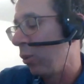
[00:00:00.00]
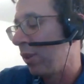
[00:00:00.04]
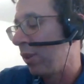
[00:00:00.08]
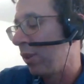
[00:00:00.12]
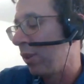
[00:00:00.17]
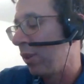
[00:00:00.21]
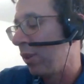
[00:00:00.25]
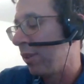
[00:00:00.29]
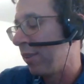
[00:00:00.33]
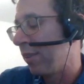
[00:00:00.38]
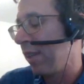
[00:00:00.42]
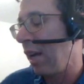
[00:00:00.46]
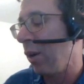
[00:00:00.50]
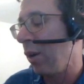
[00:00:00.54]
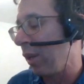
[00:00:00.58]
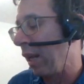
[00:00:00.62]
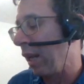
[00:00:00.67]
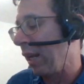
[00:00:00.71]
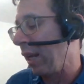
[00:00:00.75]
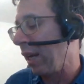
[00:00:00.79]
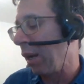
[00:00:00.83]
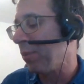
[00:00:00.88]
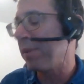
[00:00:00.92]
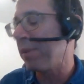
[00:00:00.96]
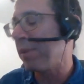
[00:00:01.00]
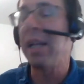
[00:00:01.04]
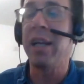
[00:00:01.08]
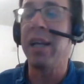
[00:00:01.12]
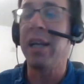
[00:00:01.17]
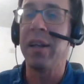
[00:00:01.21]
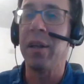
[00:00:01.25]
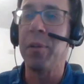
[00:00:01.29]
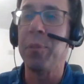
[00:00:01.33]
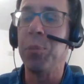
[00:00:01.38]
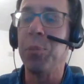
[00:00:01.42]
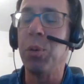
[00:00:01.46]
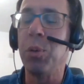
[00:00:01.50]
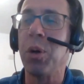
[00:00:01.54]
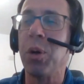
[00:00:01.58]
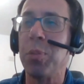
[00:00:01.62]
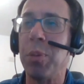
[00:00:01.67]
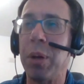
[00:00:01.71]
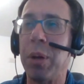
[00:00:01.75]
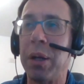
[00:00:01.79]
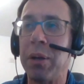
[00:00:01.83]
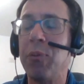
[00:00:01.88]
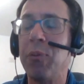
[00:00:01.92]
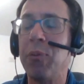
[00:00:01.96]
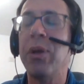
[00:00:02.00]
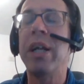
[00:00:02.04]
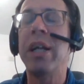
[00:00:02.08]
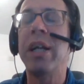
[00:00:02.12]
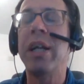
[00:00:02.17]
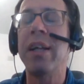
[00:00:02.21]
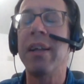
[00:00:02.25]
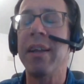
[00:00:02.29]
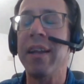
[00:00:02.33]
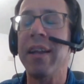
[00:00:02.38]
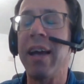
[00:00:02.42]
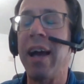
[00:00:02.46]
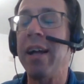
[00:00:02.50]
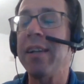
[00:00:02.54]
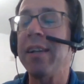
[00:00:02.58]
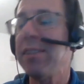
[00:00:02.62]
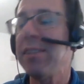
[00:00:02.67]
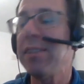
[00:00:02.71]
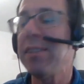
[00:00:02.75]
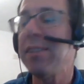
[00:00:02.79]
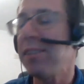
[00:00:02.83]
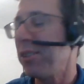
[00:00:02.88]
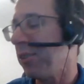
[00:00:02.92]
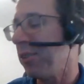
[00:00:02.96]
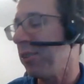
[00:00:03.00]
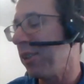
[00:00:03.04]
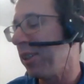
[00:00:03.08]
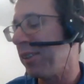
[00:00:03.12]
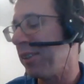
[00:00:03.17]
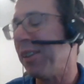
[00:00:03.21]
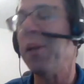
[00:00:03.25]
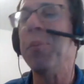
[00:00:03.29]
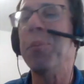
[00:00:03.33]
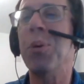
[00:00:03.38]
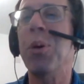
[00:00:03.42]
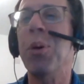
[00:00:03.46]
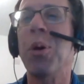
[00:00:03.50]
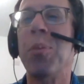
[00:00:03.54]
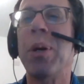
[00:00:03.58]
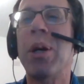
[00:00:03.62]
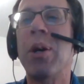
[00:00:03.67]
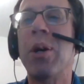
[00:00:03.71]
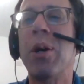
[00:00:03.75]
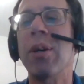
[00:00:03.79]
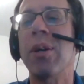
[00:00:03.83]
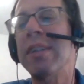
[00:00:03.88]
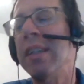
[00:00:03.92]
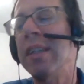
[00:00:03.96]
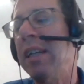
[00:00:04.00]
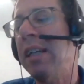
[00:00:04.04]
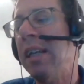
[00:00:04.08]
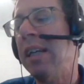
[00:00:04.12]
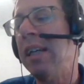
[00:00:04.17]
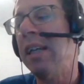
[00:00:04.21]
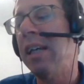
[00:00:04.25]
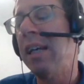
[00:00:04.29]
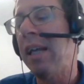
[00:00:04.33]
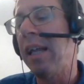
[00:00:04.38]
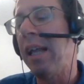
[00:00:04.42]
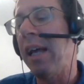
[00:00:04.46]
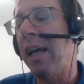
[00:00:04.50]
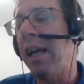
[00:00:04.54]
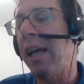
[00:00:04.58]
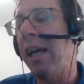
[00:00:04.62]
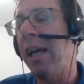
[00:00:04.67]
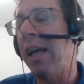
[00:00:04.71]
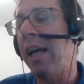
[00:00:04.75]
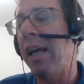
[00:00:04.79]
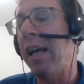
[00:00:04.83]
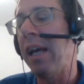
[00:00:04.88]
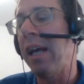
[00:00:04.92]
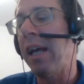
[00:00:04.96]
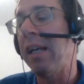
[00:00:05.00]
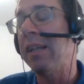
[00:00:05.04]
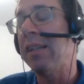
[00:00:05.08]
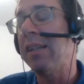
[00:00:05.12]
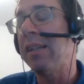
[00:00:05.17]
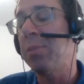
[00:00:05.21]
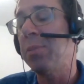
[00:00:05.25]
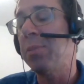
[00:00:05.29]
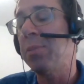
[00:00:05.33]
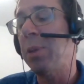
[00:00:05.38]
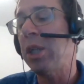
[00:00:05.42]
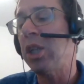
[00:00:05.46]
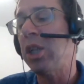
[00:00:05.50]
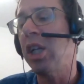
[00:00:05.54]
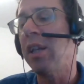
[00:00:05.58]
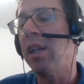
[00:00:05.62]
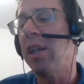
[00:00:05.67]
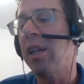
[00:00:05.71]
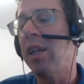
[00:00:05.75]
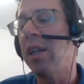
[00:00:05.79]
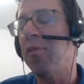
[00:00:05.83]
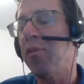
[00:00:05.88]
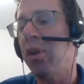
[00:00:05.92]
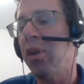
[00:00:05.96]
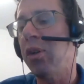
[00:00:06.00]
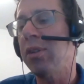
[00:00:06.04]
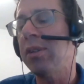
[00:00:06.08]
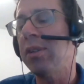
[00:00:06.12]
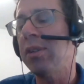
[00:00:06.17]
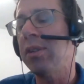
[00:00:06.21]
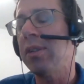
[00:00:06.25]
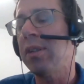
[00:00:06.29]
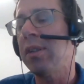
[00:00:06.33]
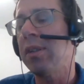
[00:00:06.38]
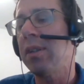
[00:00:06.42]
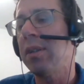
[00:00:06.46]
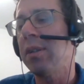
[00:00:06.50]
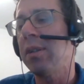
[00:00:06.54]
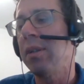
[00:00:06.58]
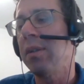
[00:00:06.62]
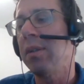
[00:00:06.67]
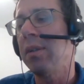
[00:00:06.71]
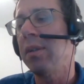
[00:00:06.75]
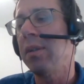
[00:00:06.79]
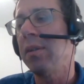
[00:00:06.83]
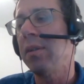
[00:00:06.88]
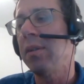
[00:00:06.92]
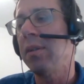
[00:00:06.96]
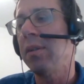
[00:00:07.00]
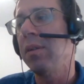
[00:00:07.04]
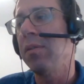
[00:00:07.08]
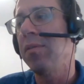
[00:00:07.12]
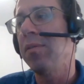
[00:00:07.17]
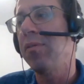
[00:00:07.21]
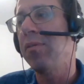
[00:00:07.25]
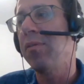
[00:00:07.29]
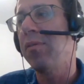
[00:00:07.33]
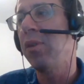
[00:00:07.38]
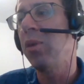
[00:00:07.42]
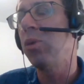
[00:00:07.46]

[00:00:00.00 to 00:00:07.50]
would sound like I'm selling the book, but really the answer is in the book because, and especially the first few